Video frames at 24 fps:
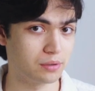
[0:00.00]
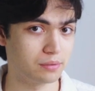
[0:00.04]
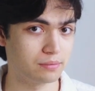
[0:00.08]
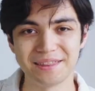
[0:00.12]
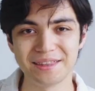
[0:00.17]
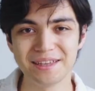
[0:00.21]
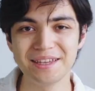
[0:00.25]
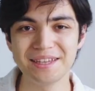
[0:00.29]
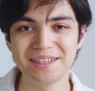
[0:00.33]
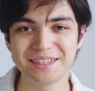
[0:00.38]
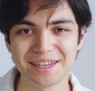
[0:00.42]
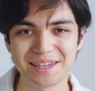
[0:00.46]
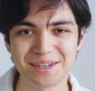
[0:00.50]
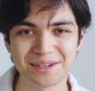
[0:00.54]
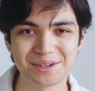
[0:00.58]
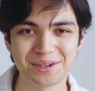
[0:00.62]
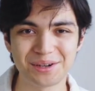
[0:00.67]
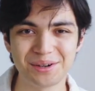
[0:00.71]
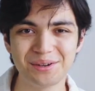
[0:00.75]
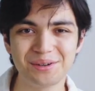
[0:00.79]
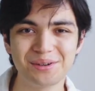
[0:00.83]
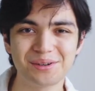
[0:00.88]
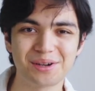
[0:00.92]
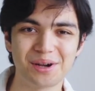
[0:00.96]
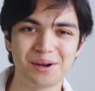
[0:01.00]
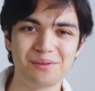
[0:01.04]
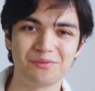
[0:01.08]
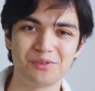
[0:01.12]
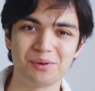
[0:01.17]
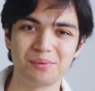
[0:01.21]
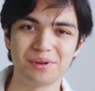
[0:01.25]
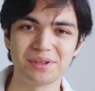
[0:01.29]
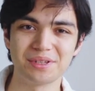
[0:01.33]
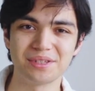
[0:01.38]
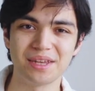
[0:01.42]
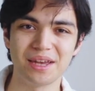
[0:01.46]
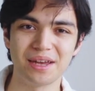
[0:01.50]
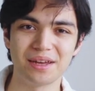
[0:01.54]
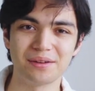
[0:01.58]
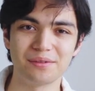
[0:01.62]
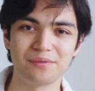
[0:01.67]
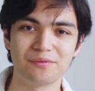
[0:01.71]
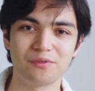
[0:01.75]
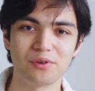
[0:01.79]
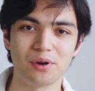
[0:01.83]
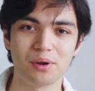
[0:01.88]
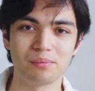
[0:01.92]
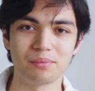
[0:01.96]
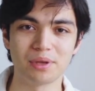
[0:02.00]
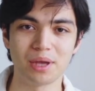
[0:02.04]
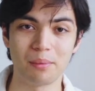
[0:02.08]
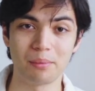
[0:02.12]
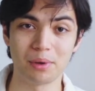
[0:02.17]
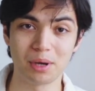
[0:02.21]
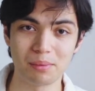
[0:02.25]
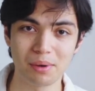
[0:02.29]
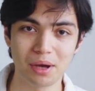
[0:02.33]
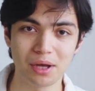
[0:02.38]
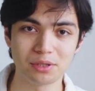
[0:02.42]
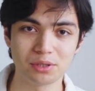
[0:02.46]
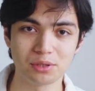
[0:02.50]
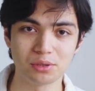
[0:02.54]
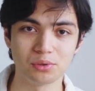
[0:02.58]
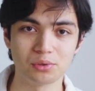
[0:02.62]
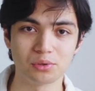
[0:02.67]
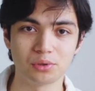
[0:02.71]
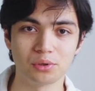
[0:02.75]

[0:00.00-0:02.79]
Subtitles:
These Inkō come from a set from Yamadamatsu